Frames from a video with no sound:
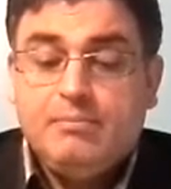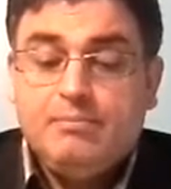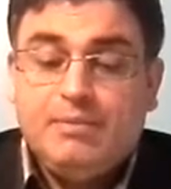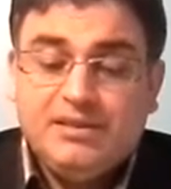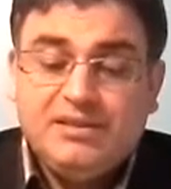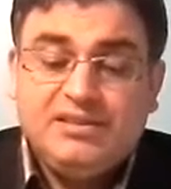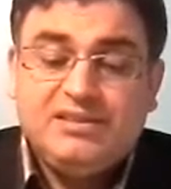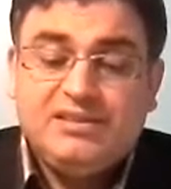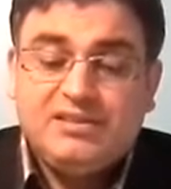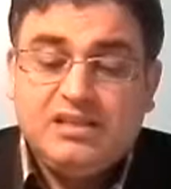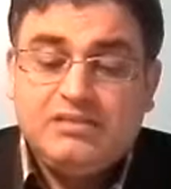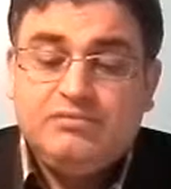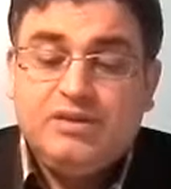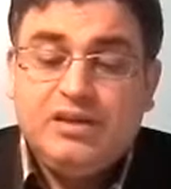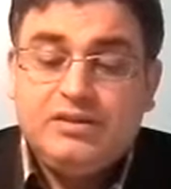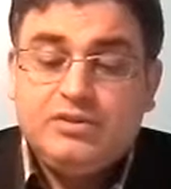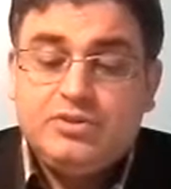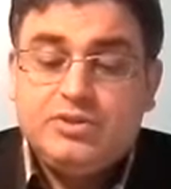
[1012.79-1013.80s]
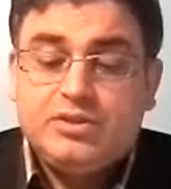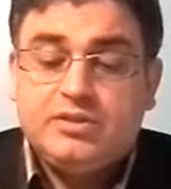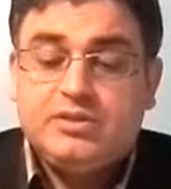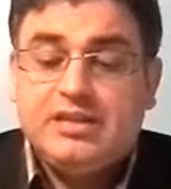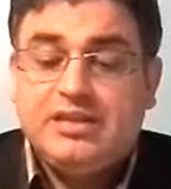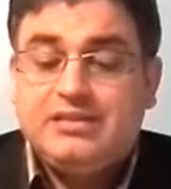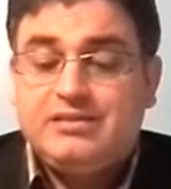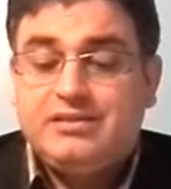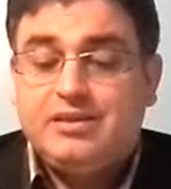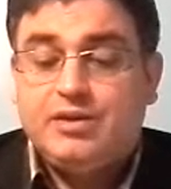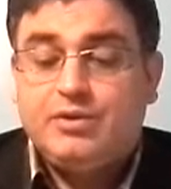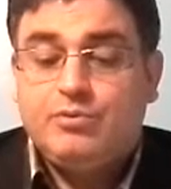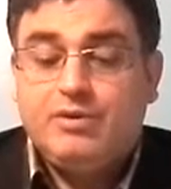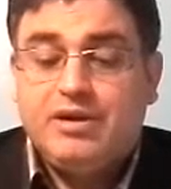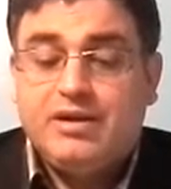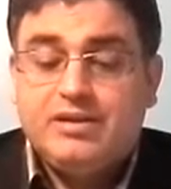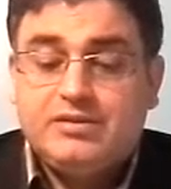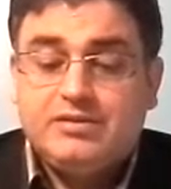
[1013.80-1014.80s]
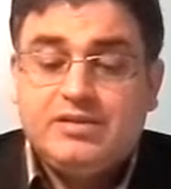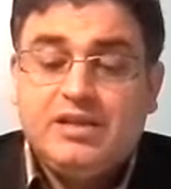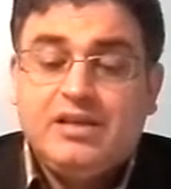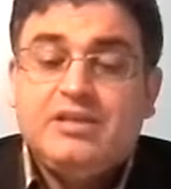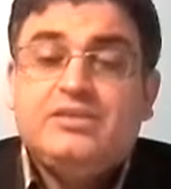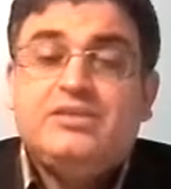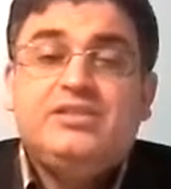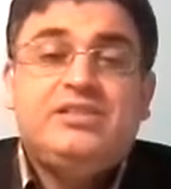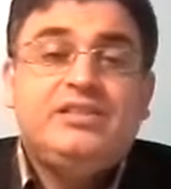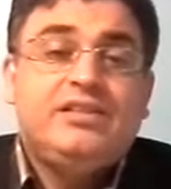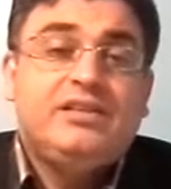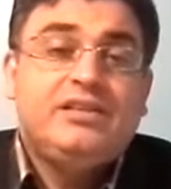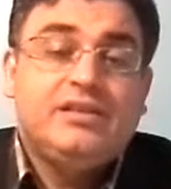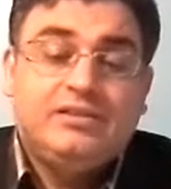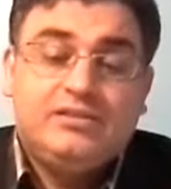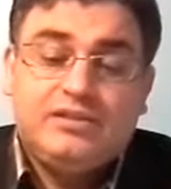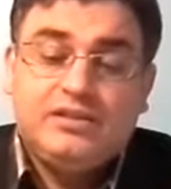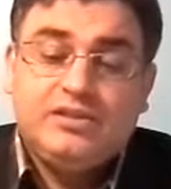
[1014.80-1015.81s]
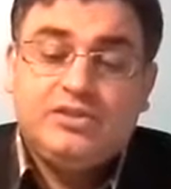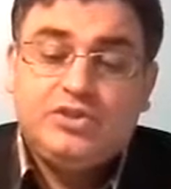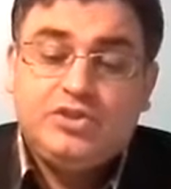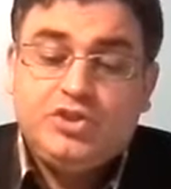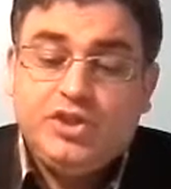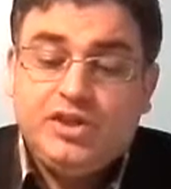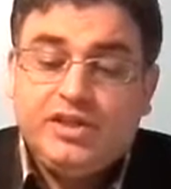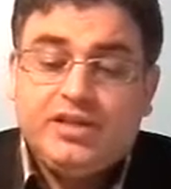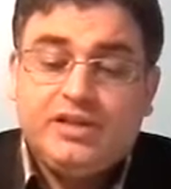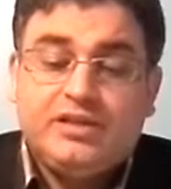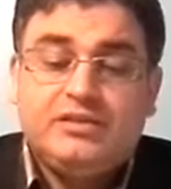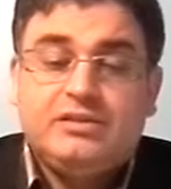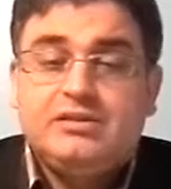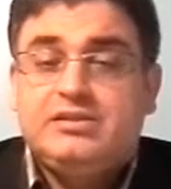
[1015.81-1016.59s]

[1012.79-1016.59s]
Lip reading: But the disadvantages, it requires secret sharing,